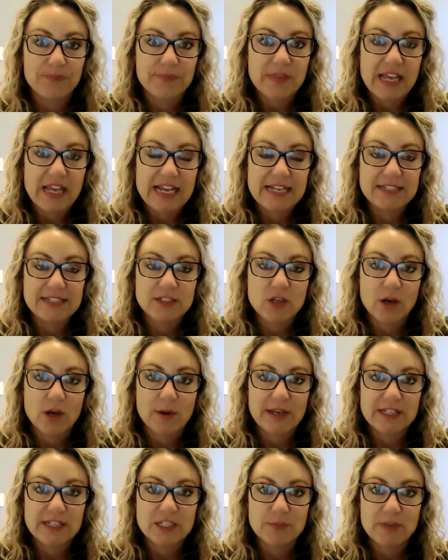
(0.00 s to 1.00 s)
is
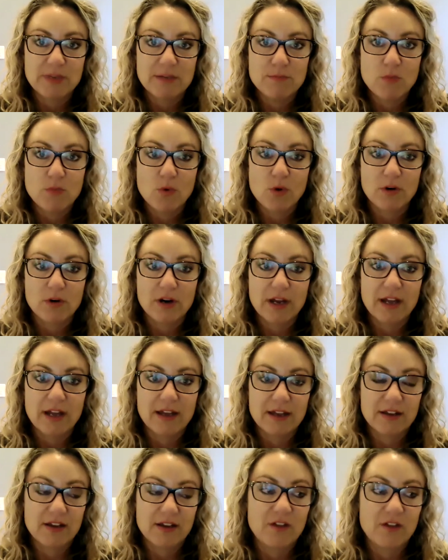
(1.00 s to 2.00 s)
going to be more
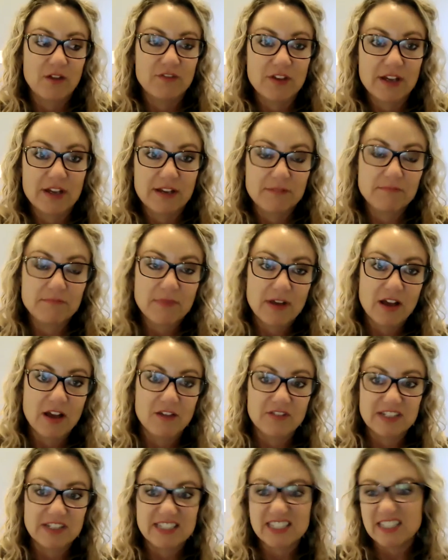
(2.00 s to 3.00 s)
of
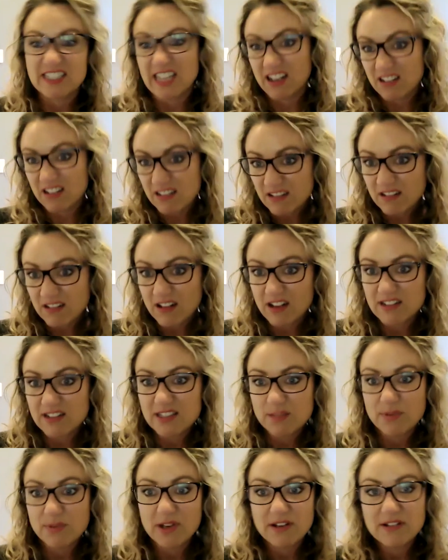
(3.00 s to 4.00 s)
a sell, I
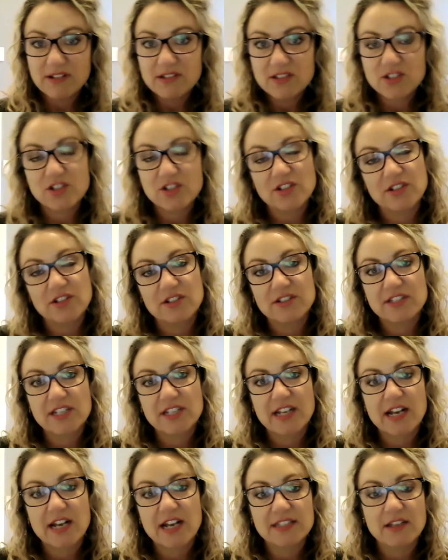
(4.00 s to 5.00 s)
suppose, to
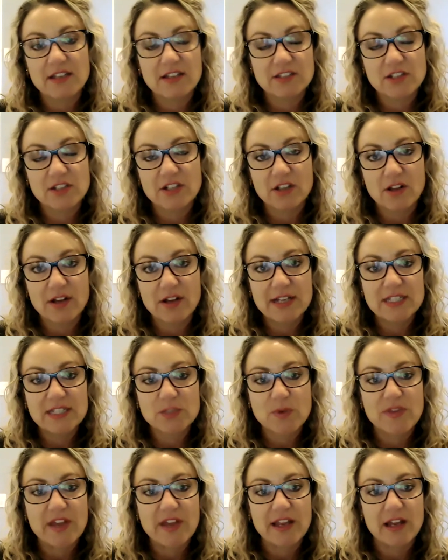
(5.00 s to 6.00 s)
clients
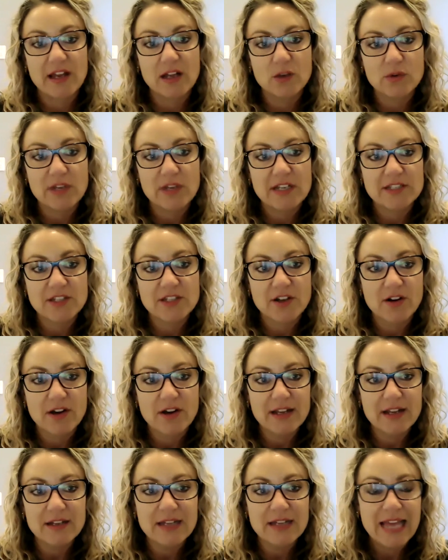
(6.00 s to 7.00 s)
when they are looking to
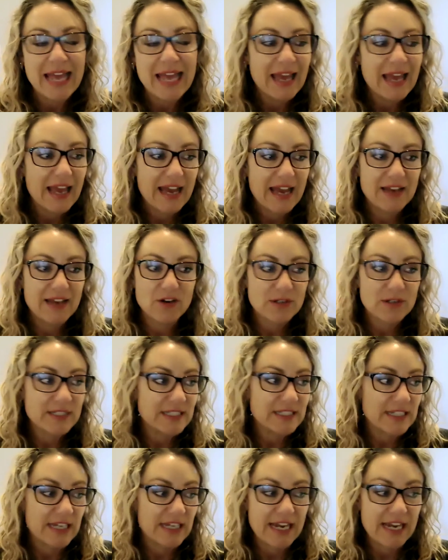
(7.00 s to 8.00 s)
hire. And
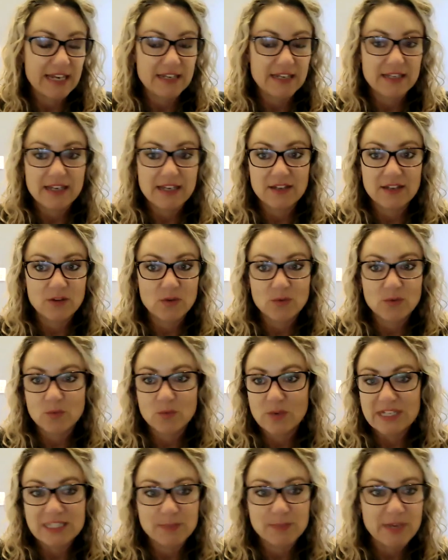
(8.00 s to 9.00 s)
honestly,
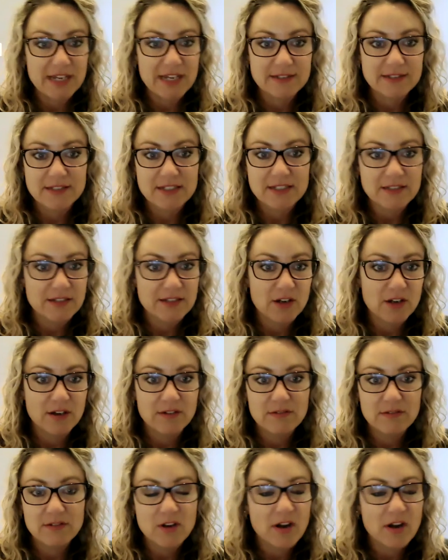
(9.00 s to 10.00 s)
we spend
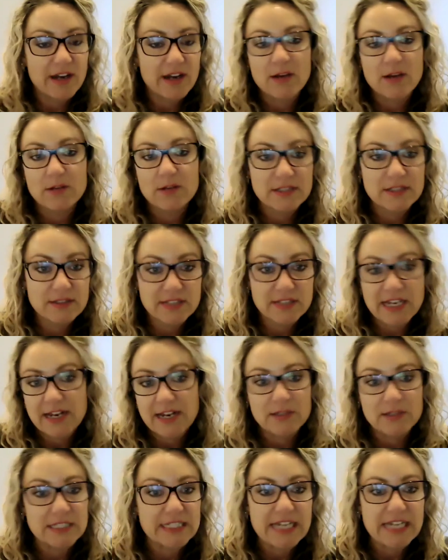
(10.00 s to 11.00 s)
9 hours, 10
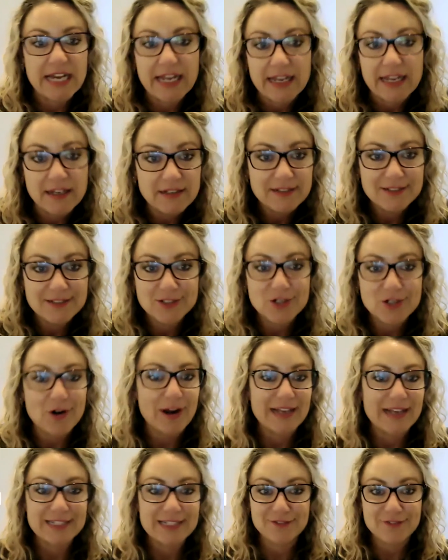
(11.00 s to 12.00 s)
hours a day
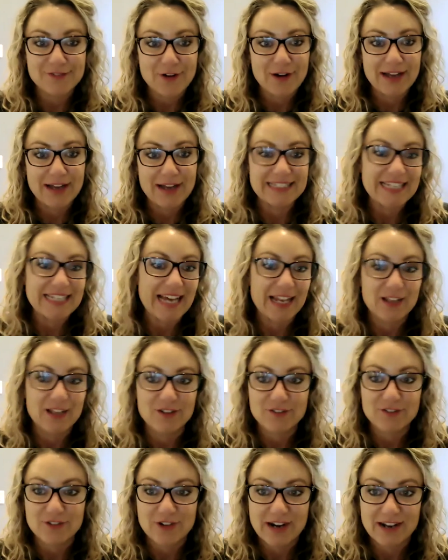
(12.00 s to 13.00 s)
trying to find
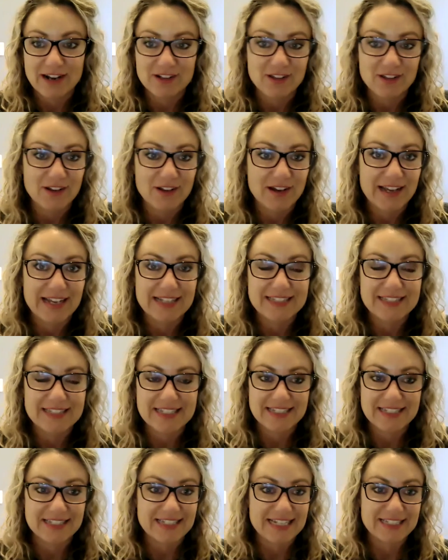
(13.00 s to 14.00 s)
talent for our clients.
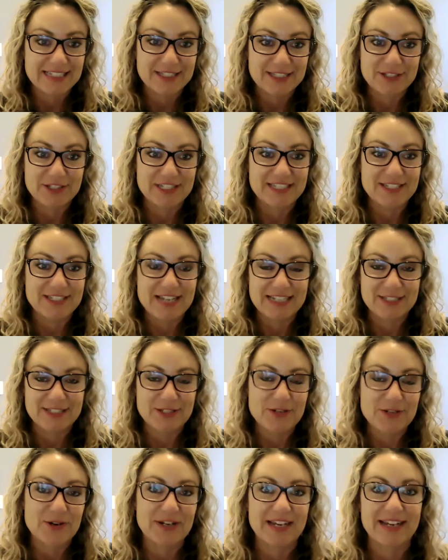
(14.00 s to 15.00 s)
It's
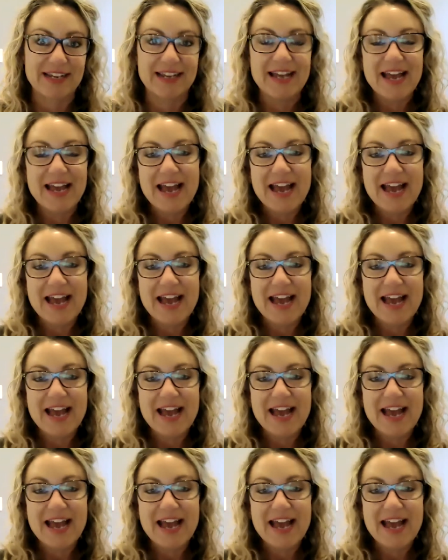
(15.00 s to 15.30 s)
not a